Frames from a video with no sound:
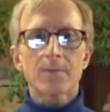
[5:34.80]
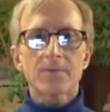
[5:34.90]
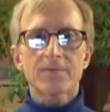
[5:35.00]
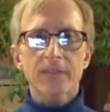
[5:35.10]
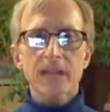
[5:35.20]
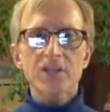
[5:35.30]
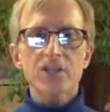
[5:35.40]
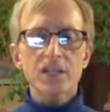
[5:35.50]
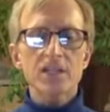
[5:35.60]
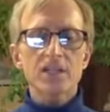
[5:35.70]

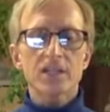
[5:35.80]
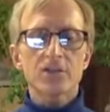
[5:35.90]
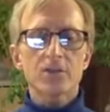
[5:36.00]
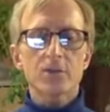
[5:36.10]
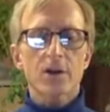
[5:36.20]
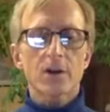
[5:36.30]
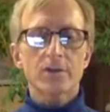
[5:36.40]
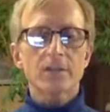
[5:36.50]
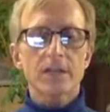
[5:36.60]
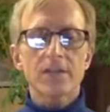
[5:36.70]
fleshy tissue
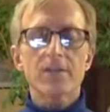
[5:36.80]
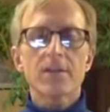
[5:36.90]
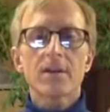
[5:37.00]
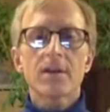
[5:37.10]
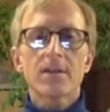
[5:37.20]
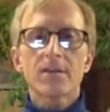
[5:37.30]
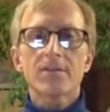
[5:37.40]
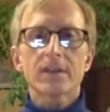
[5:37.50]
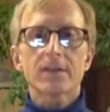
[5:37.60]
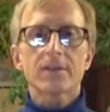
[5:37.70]
underneath the
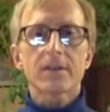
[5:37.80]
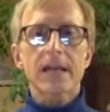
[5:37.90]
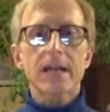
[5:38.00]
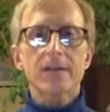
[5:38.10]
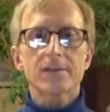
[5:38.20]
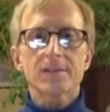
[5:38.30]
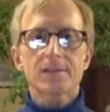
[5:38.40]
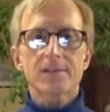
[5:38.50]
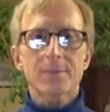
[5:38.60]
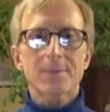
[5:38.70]
fingernails. This
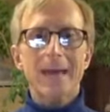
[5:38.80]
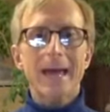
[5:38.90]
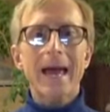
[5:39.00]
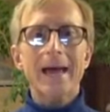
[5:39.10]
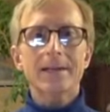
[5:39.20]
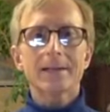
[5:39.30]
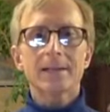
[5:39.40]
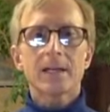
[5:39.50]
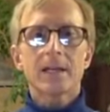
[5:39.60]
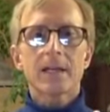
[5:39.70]
is a pad.
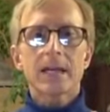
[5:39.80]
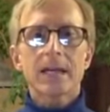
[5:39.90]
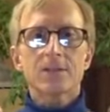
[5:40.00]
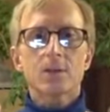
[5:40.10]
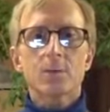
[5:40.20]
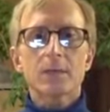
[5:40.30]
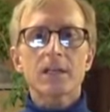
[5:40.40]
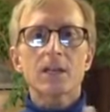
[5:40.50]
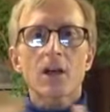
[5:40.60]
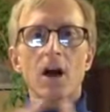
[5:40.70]
And so we
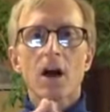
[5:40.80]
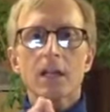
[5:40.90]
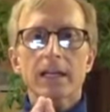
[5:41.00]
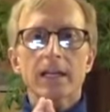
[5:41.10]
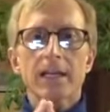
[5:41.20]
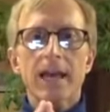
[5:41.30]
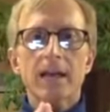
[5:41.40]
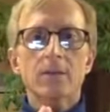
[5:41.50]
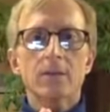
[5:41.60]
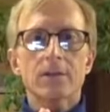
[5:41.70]
claw like a
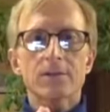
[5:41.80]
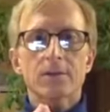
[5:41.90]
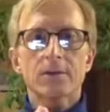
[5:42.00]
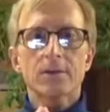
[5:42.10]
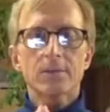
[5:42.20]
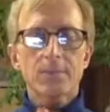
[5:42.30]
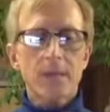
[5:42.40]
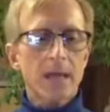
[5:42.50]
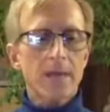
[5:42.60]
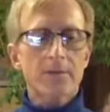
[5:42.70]
gecko lizard.
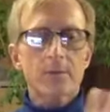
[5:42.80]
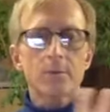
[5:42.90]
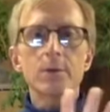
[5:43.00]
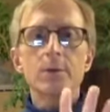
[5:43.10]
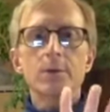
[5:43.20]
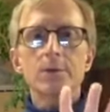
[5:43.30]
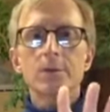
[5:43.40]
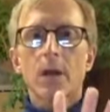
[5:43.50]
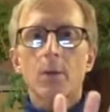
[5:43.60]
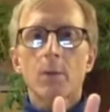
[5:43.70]
And the roots
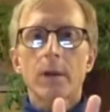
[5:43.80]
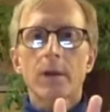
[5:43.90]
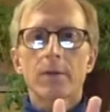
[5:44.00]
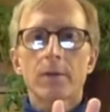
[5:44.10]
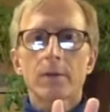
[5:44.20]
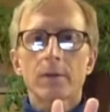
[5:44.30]
are where the